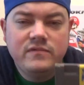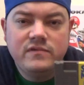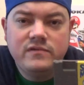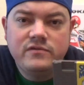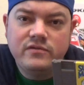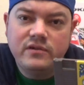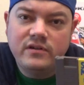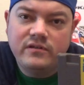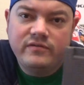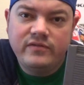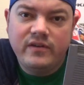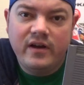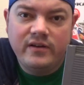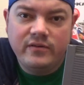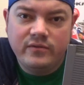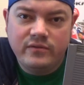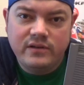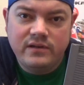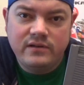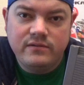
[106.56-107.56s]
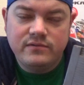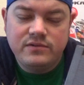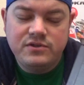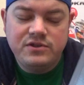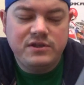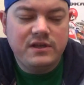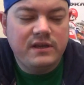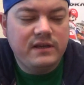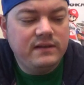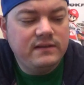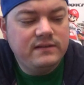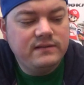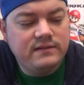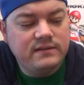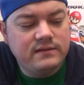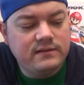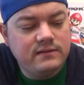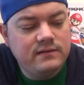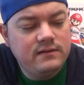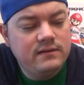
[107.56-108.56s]
trying to find all the little cheats,
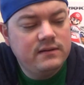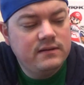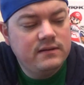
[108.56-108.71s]
and